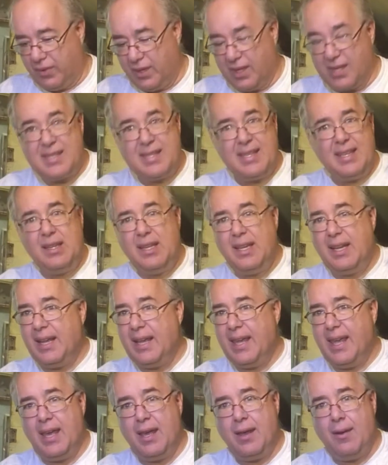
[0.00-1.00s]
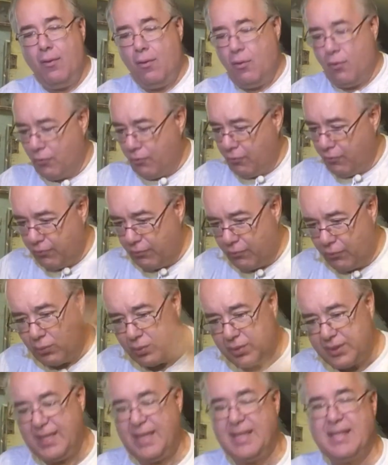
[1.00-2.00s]
the ceiling again.
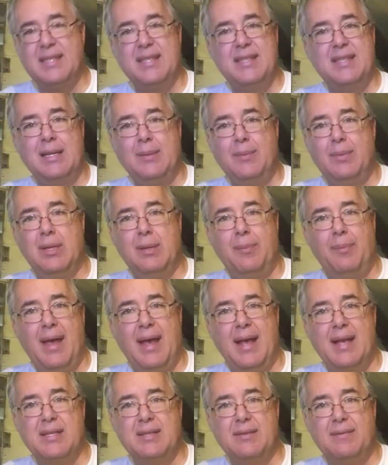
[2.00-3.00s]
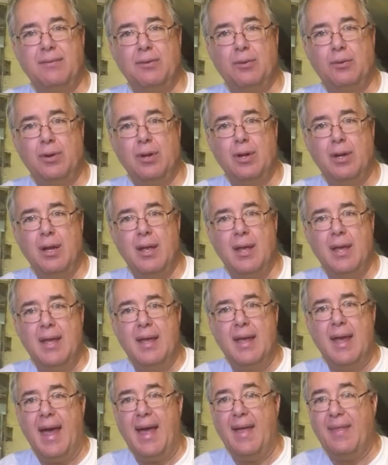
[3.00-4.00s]
We'll disassemble it past the floor.
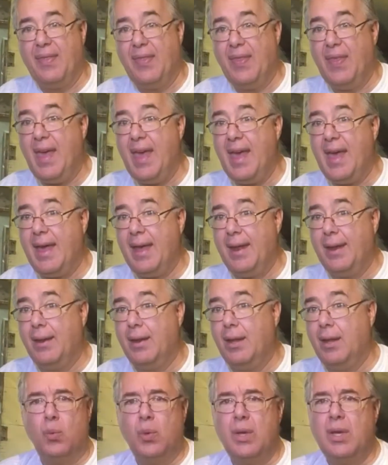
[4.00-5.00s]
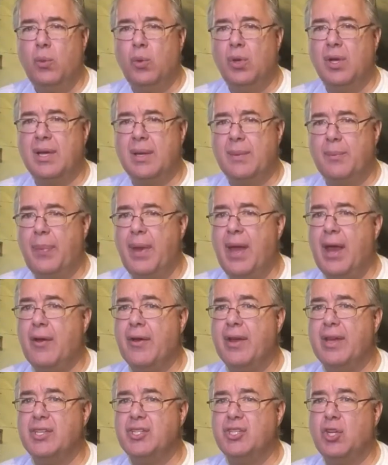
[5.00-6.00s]
And then we will compare
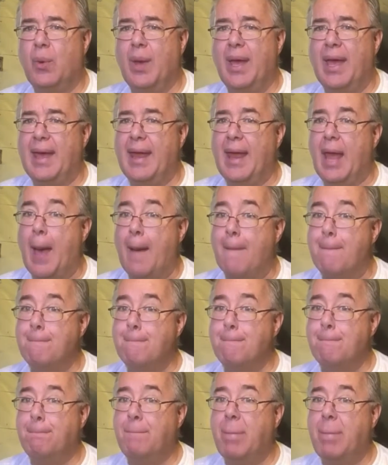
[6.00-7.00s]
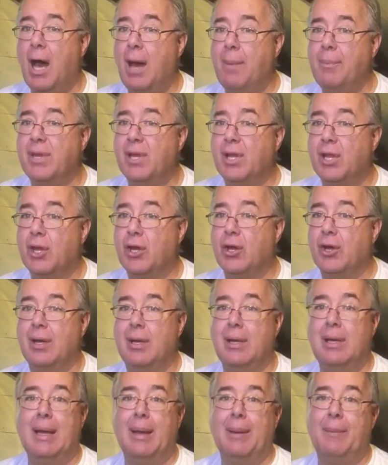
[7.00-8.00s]
it to a popular
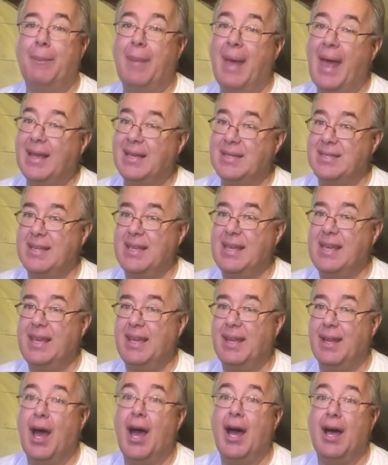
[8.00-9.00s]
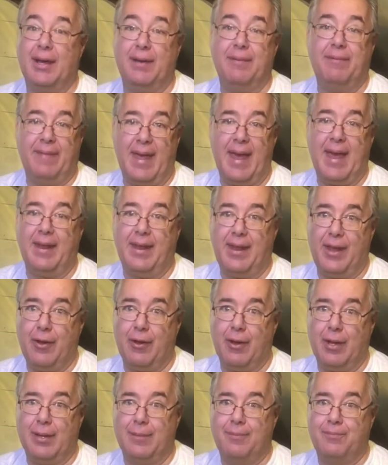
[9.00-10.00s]
magazine of that
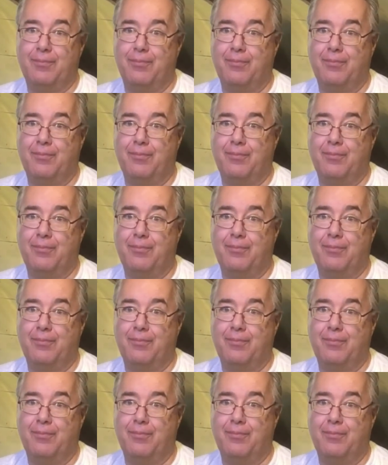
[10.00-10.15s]
era.